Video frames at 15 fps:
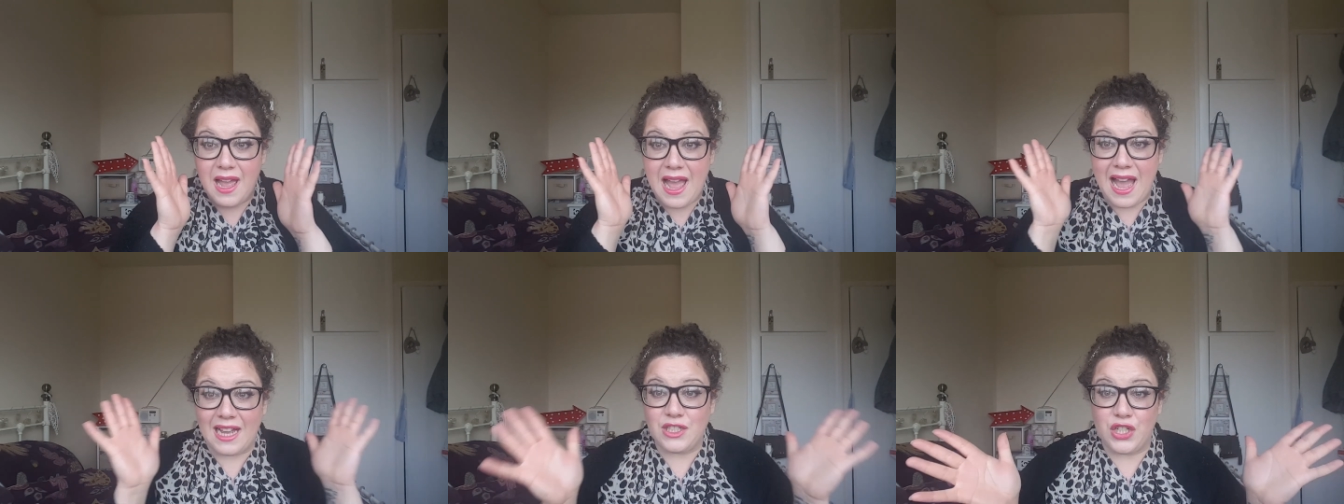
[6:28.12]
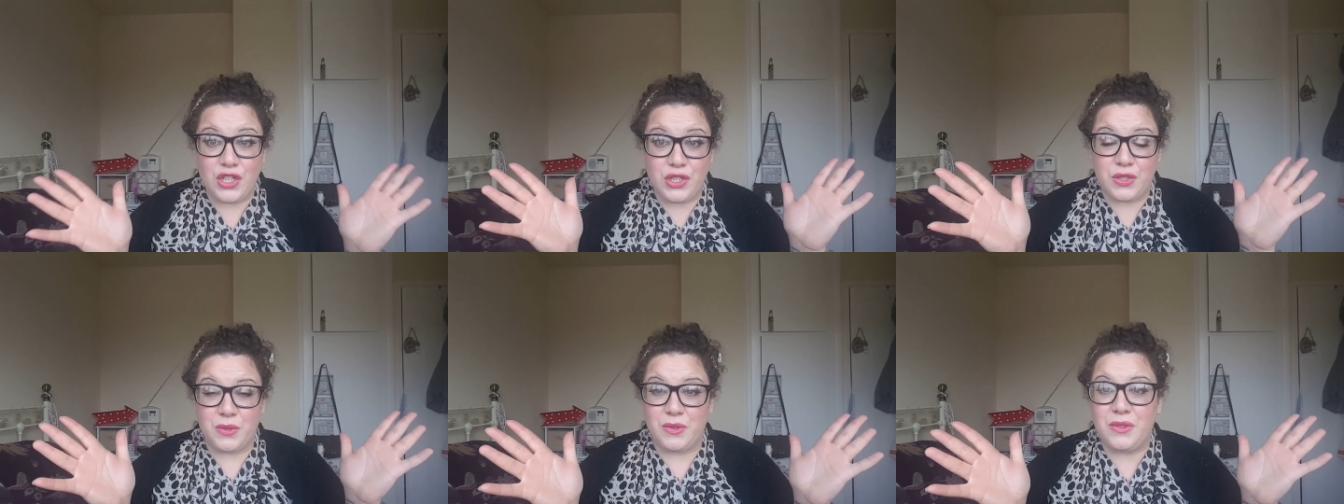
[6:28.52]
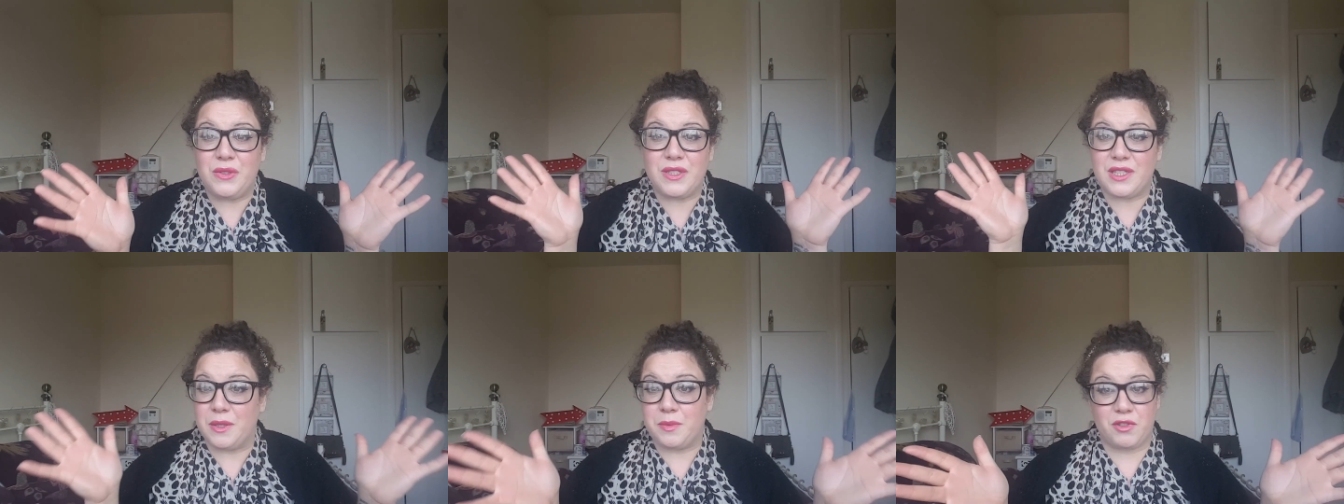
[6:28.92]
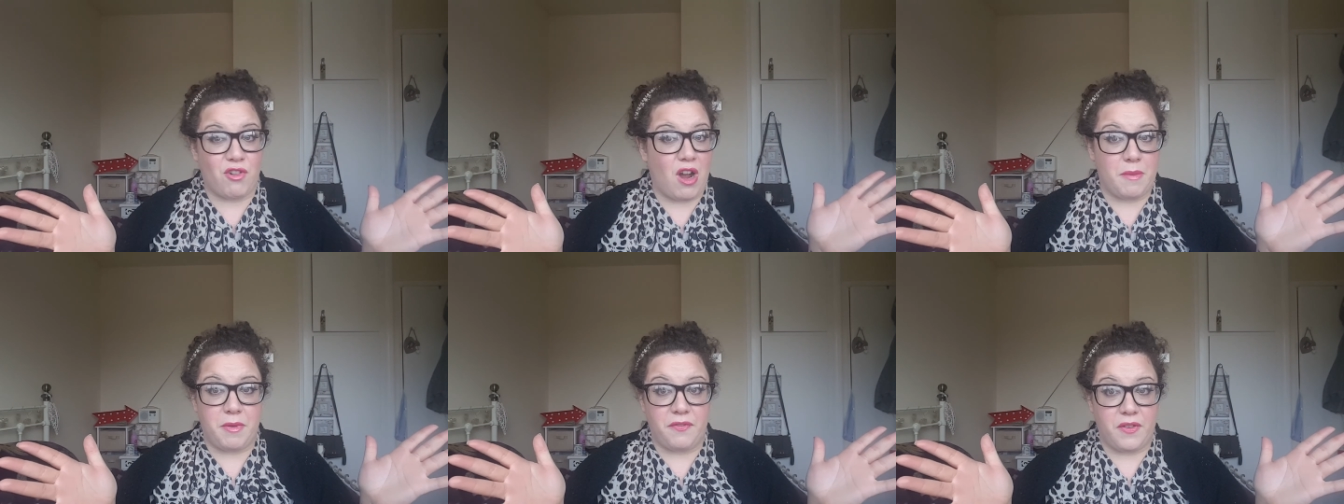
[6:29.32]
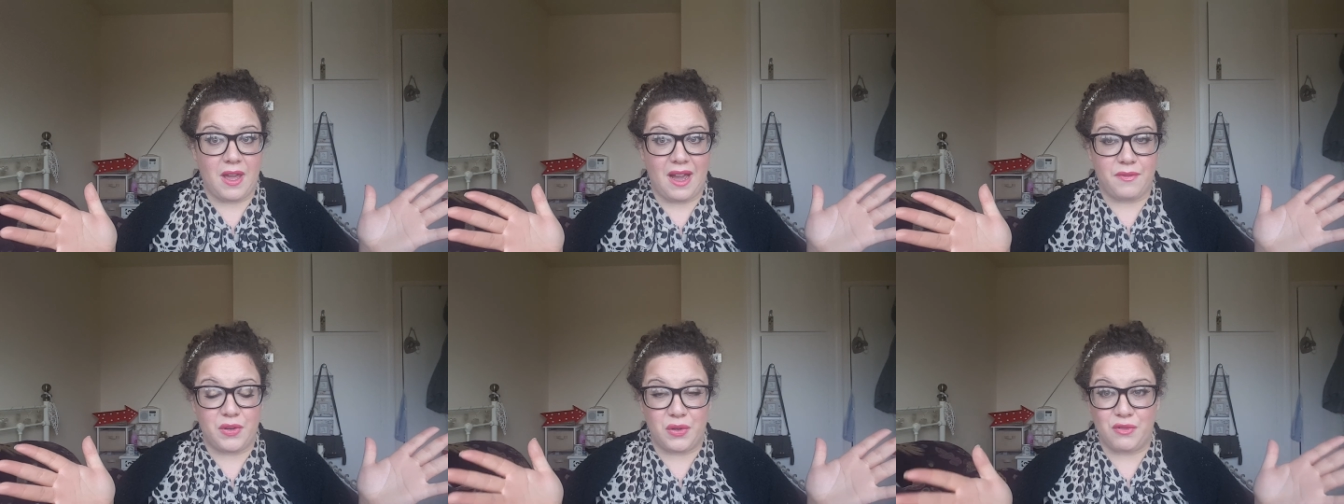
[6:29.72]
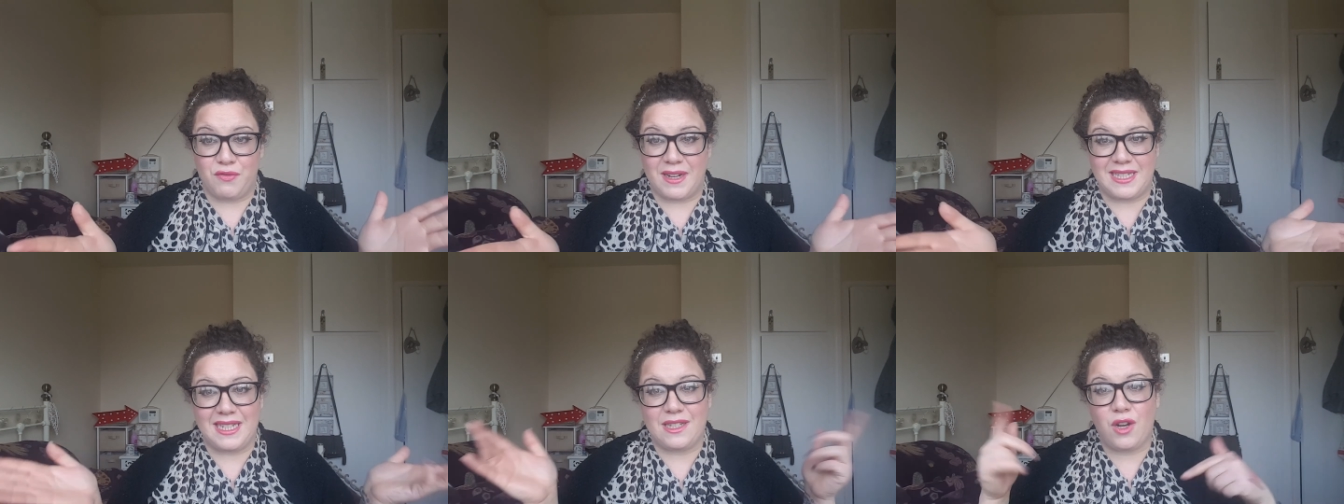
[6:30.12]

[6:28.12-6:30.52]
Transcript: As usual, subscribe if you haven't already.